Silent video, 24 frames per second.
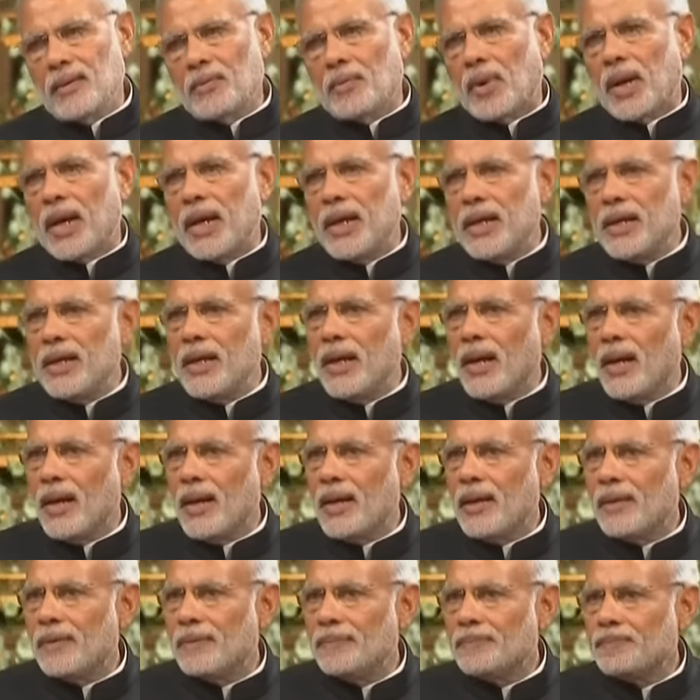For
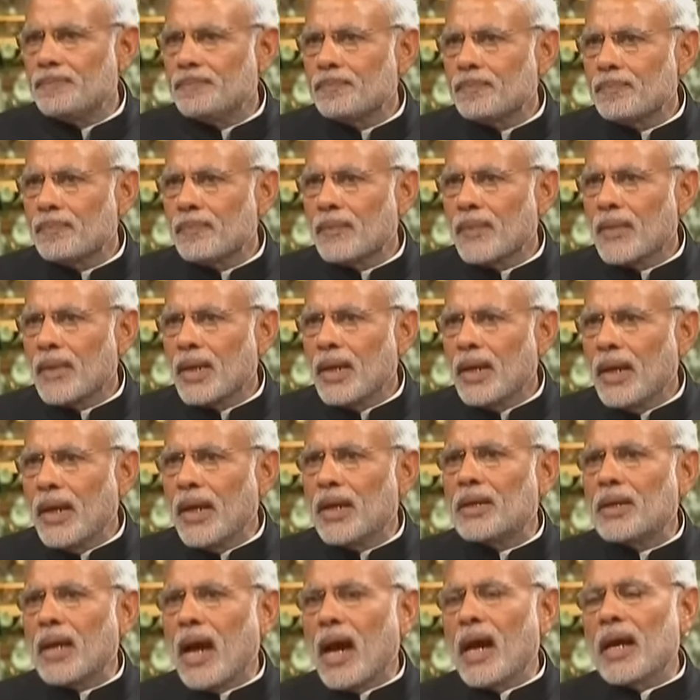India, a
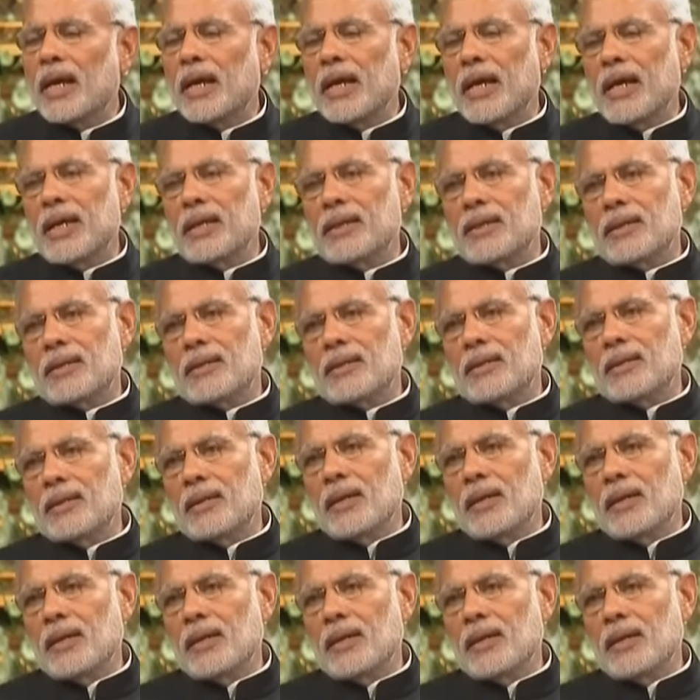target